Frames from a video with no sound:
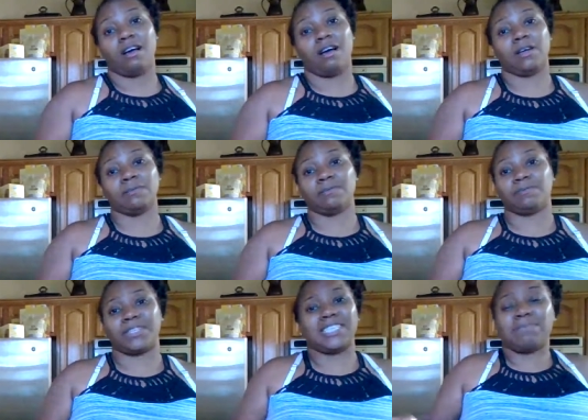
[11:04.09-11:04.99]
Um,
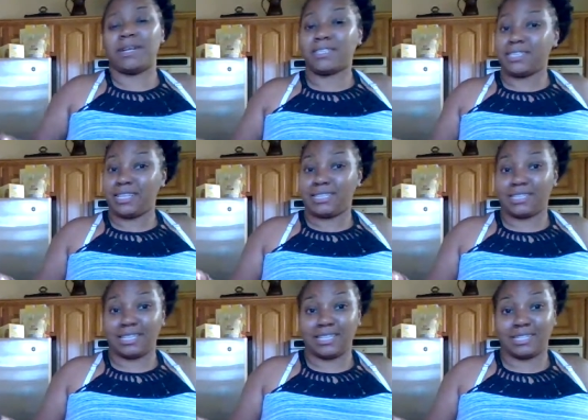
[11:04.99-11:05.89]
especially
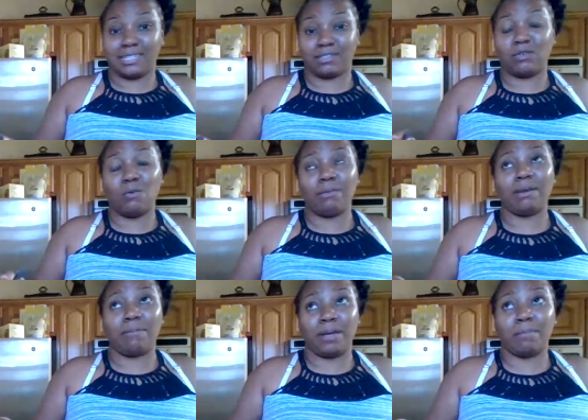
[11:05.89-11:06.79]
since so
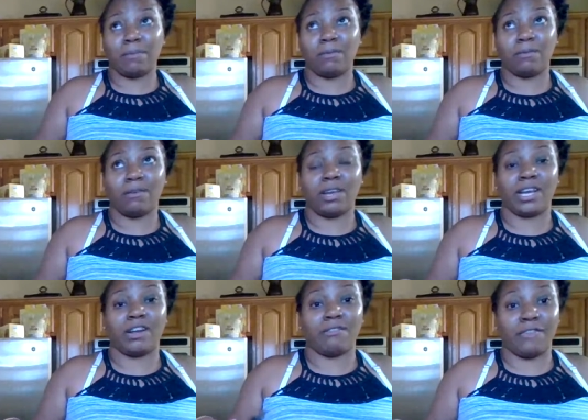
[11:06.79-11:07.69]
many people
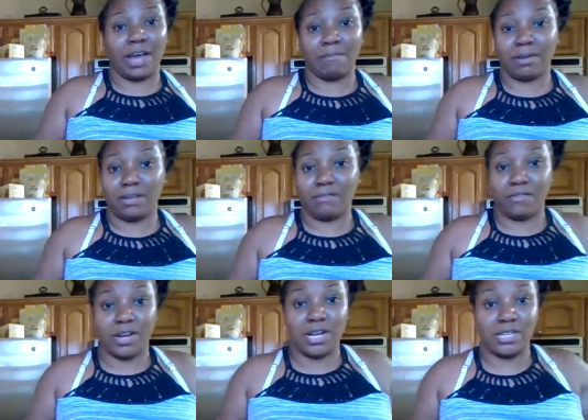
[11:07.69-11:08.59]
in our family,
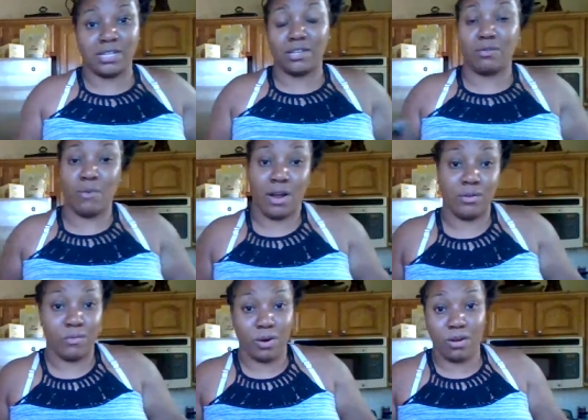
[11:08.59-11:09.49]
friends, and around
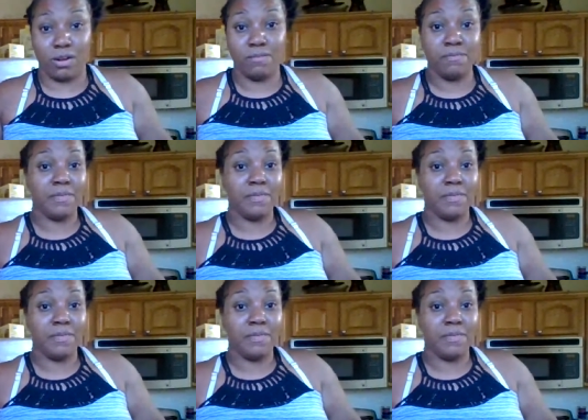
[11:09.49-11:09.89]
the world